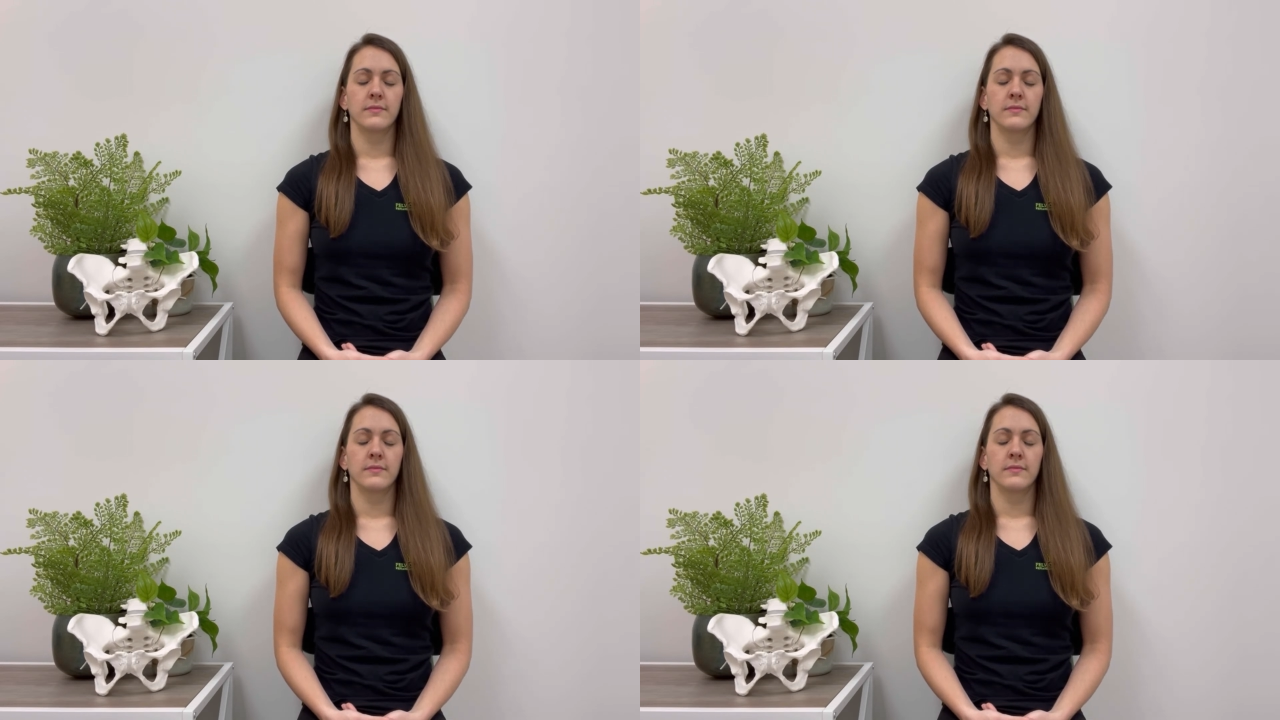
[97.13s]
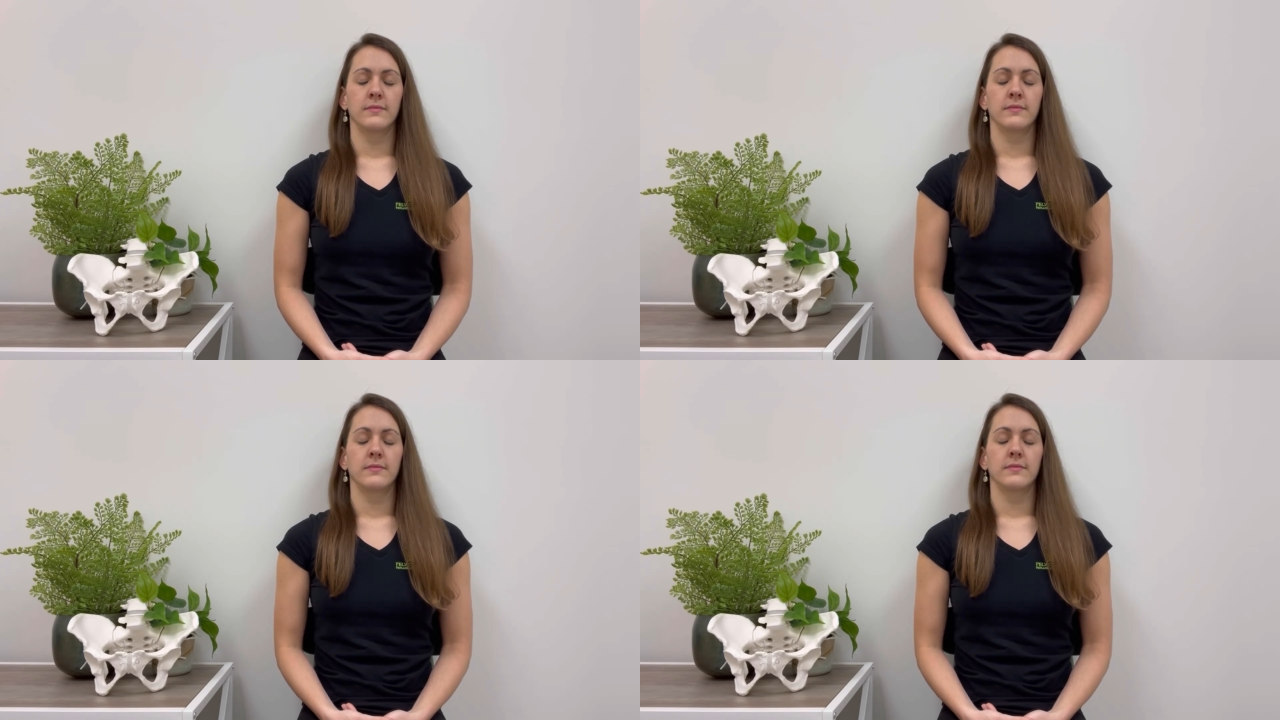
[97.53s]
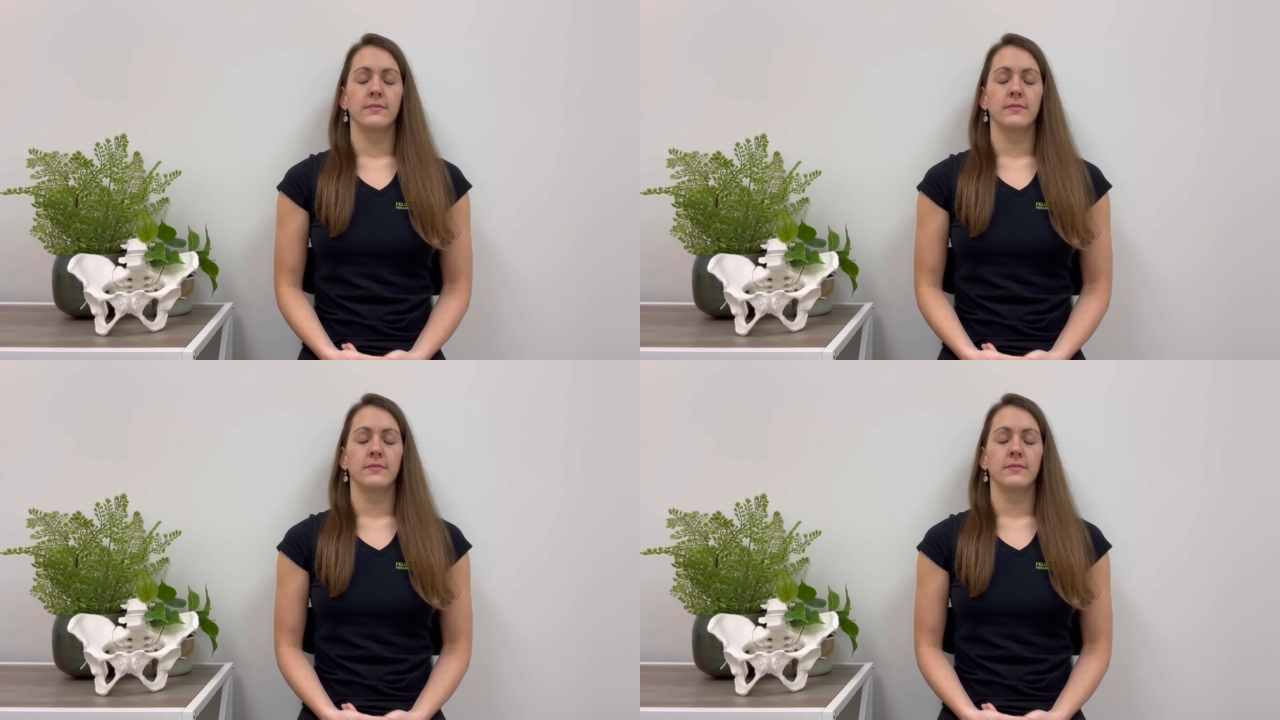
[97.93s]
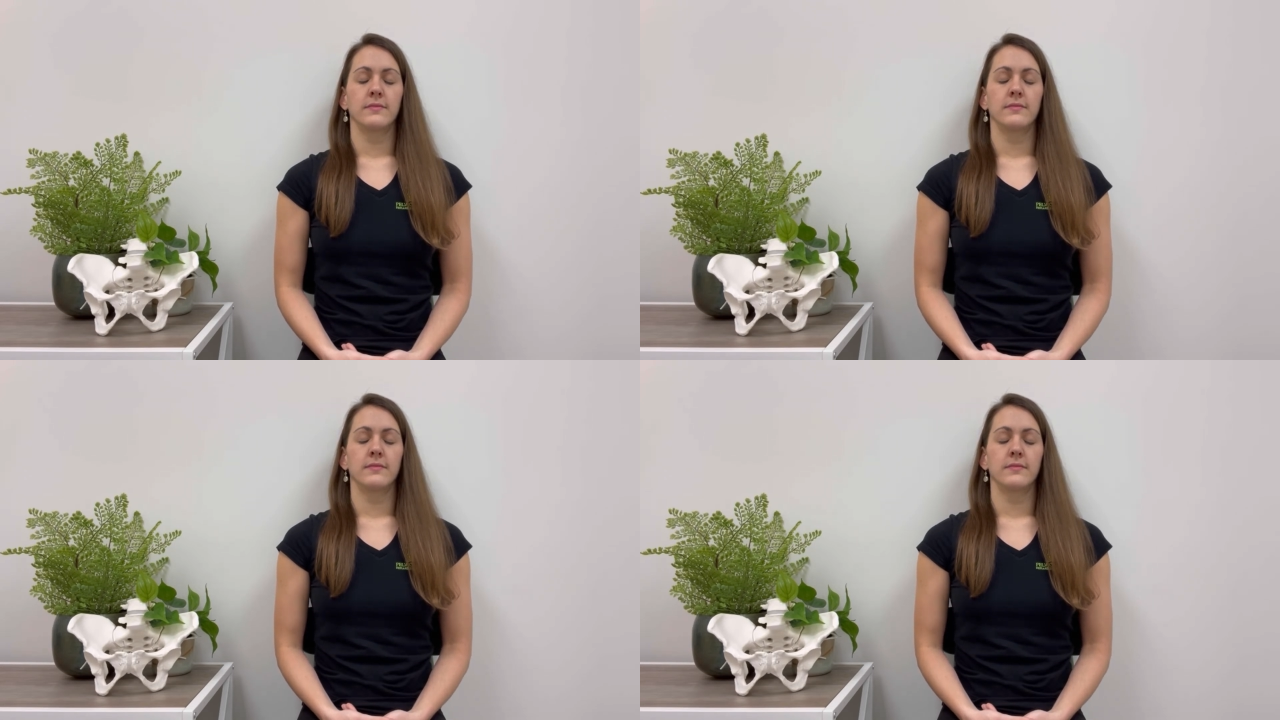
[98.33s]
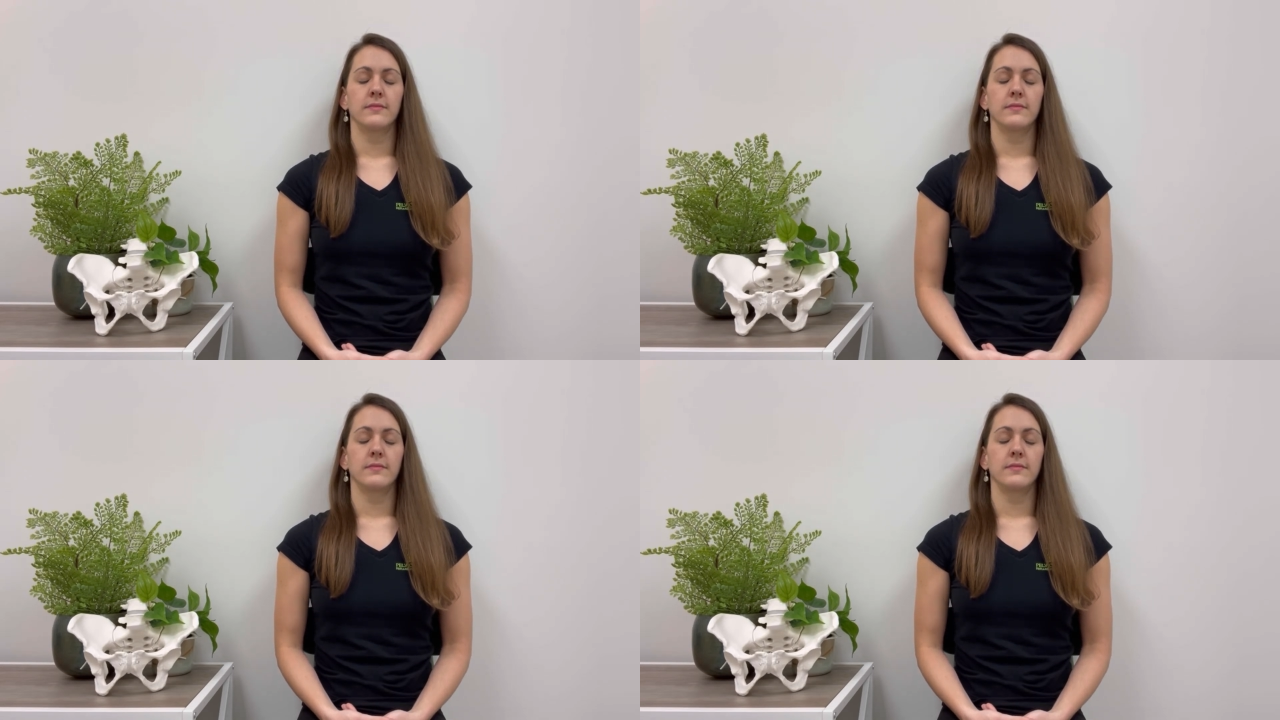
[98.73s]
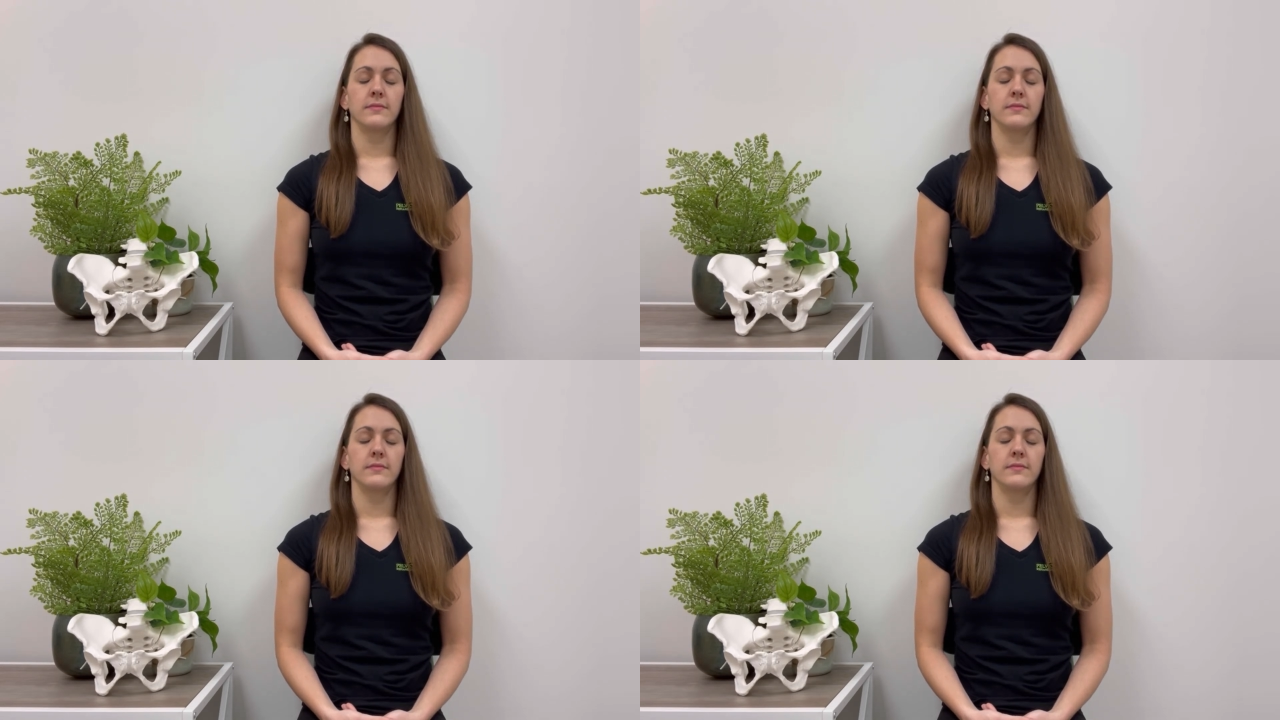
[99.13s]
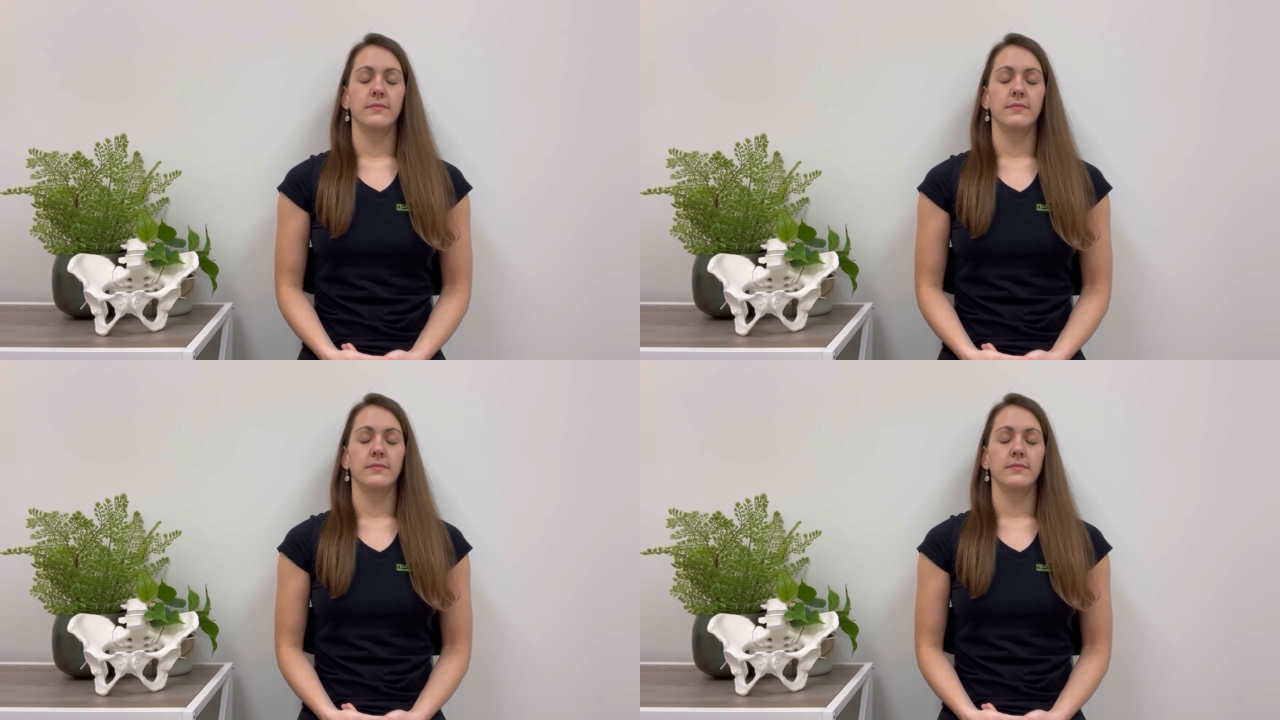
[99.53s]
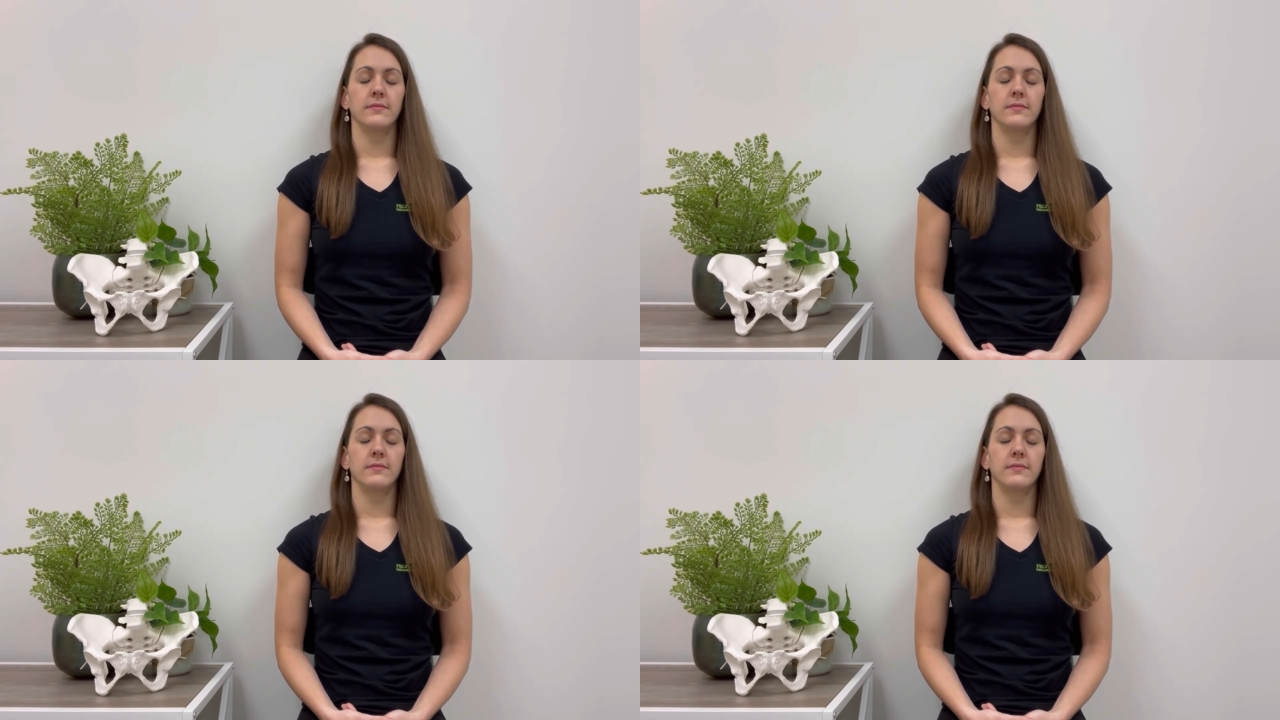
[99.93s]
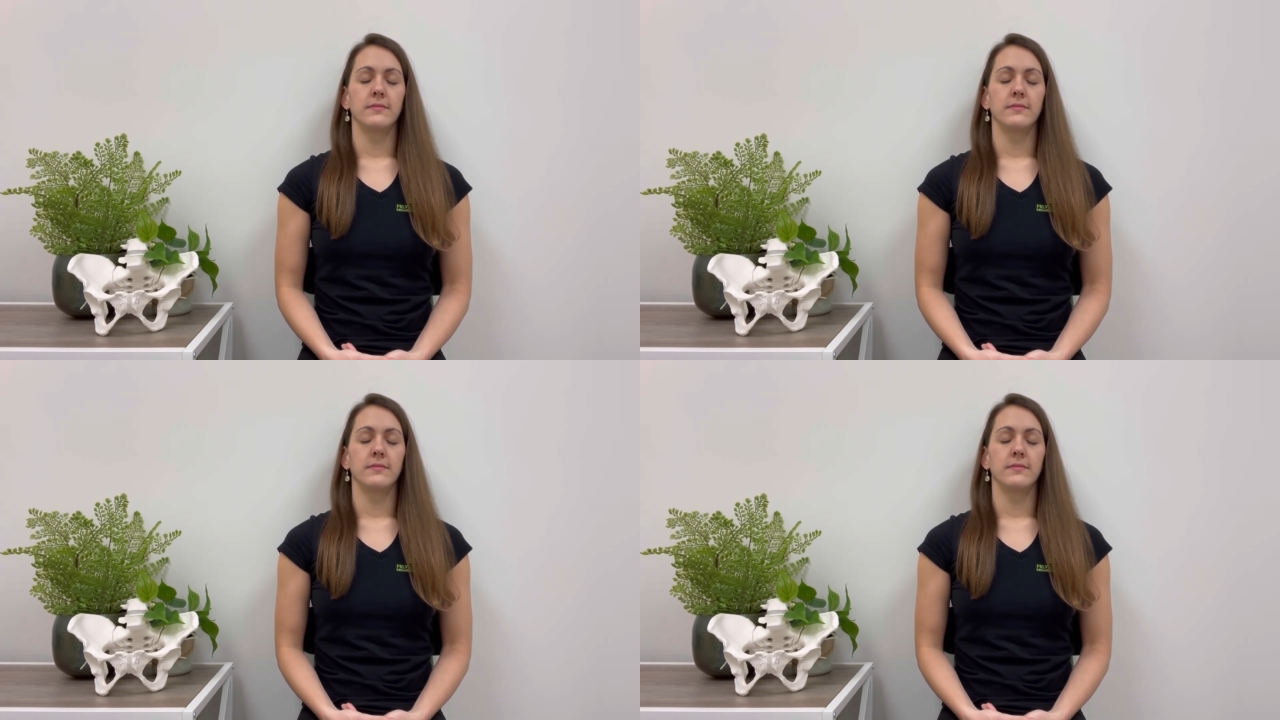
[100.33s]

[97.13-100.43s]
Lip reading: [no speech]